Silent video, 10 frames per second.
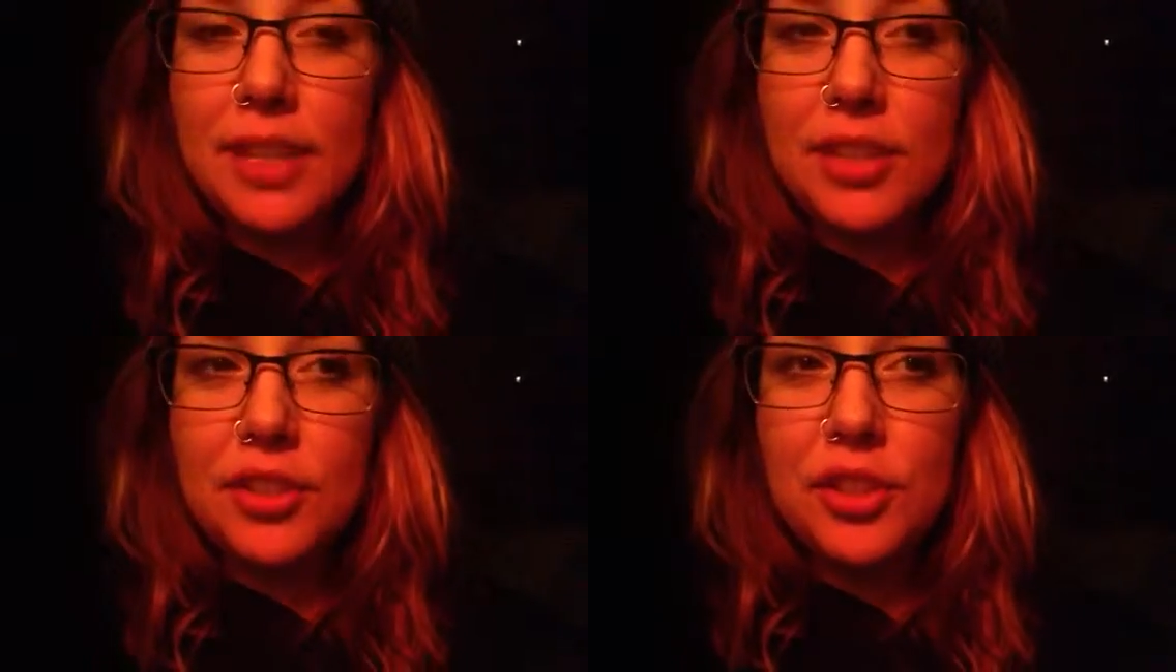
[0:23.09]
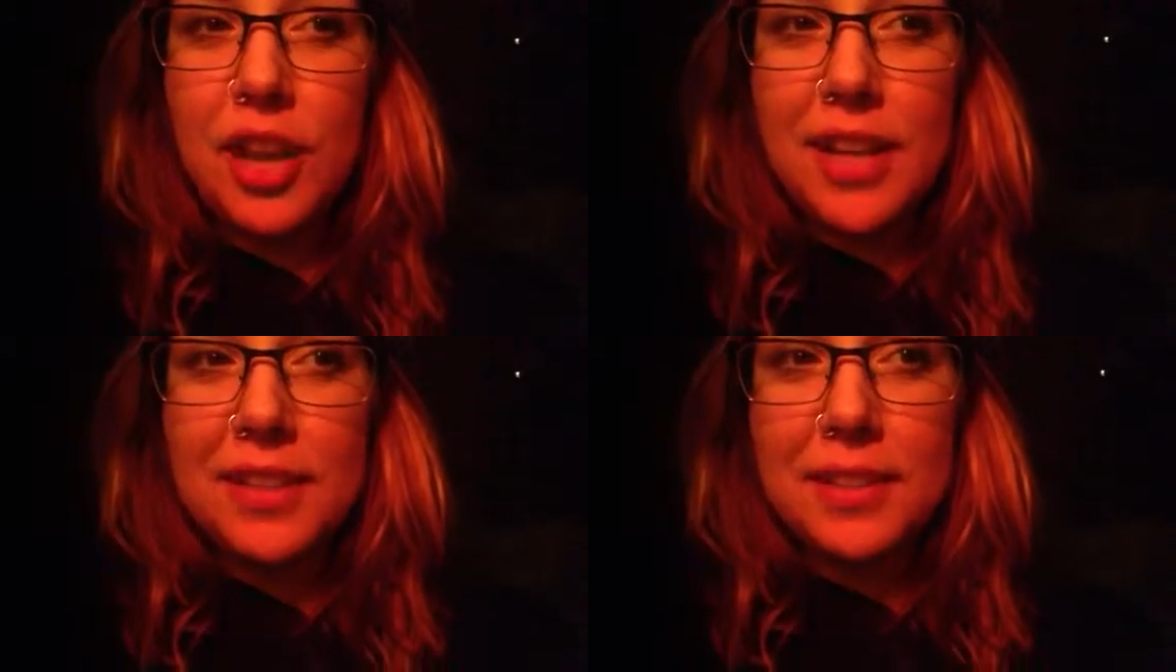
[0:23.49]
Those are
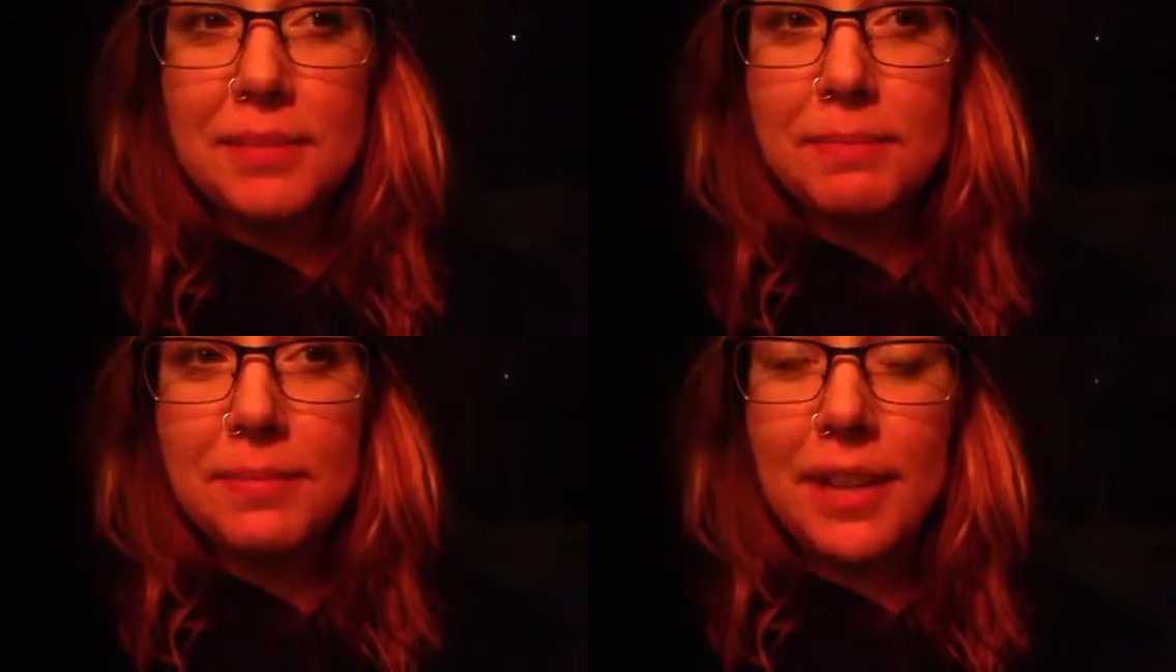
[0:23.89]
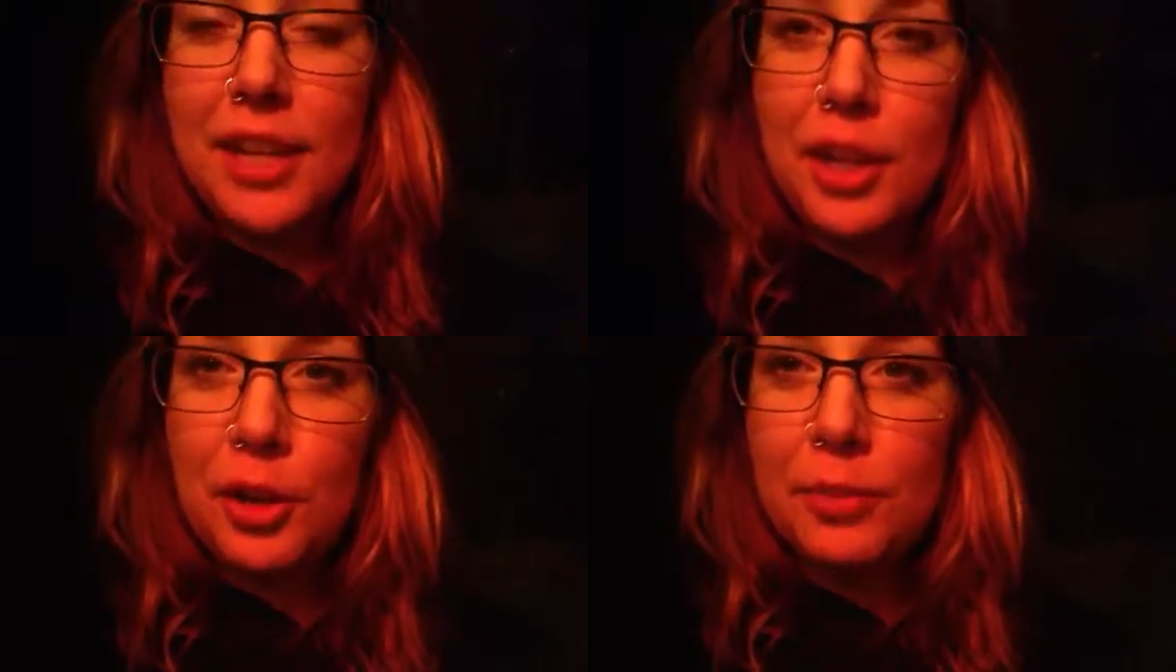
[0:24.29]
nice.
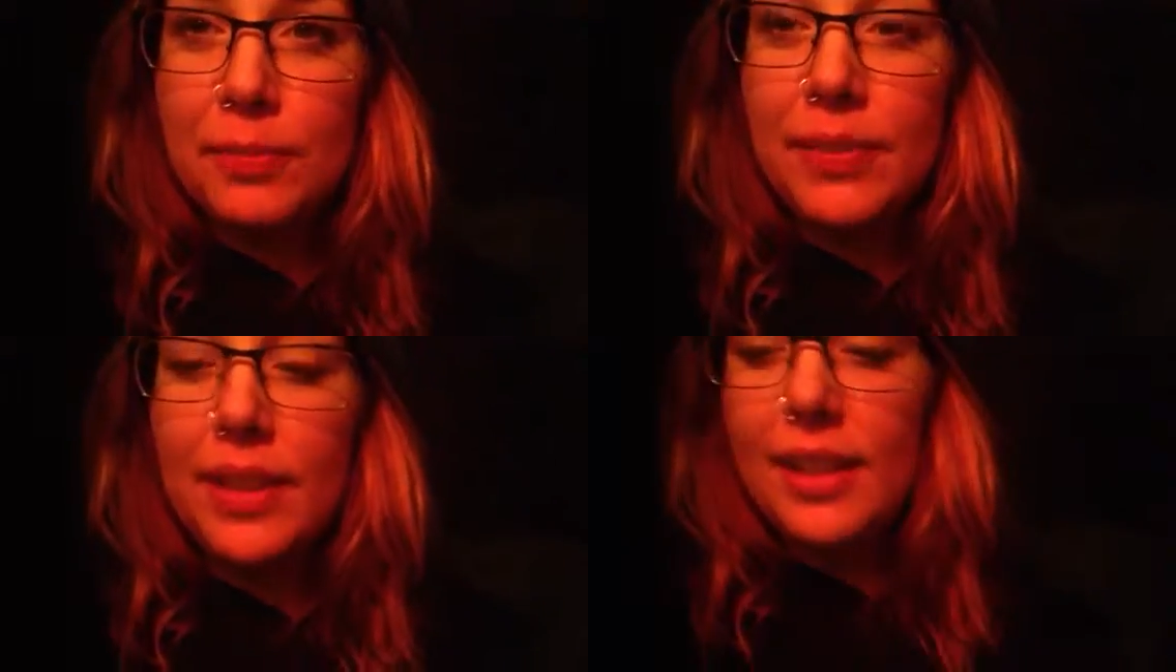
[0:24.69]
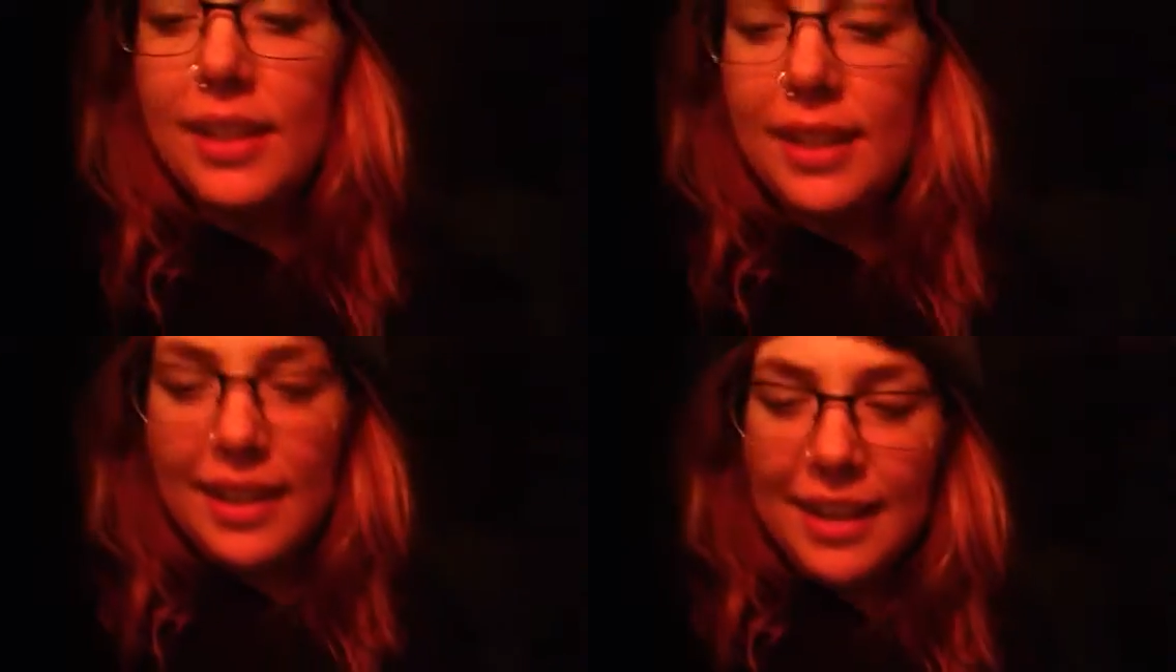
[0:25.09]
Thank you.
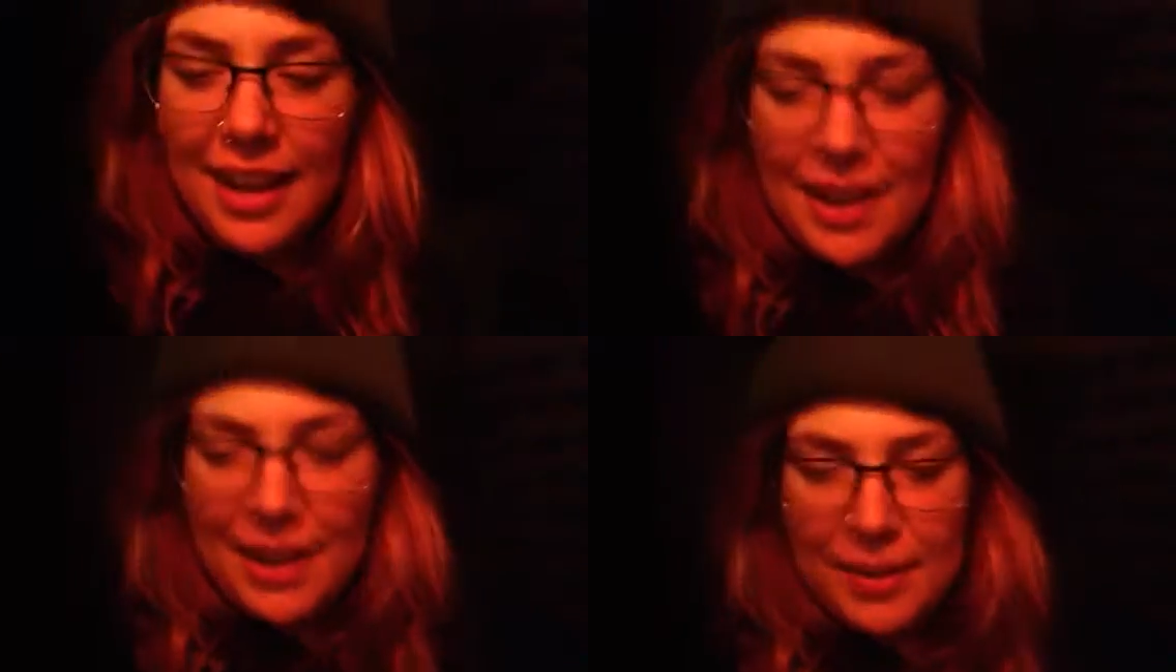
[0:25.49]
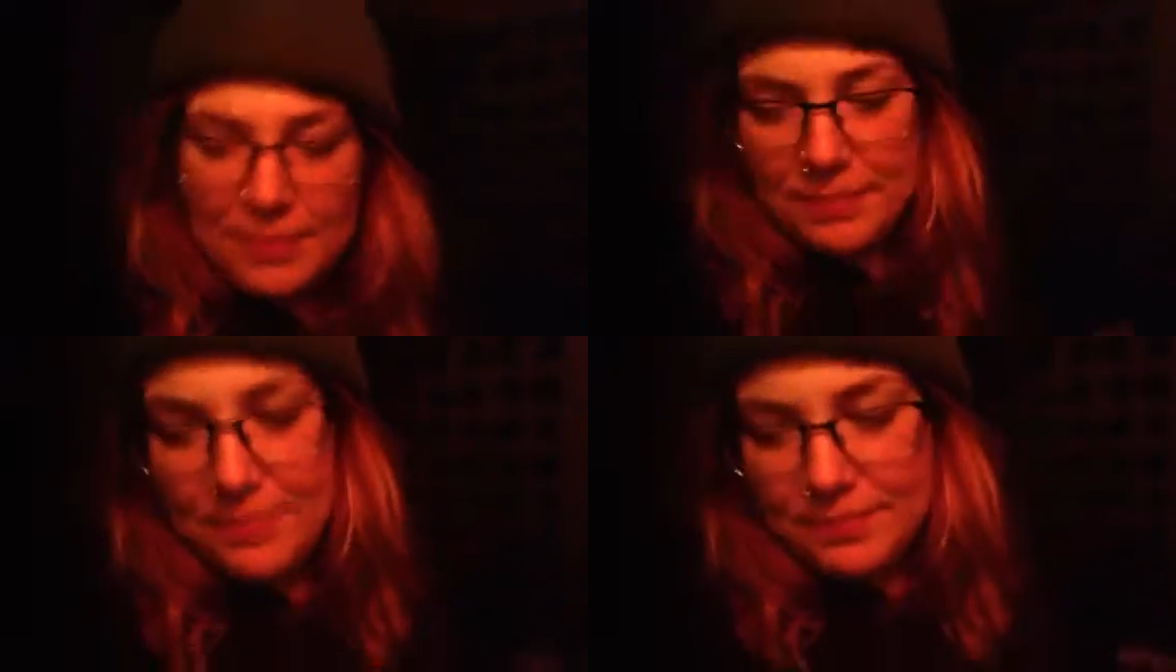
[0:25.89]
Well,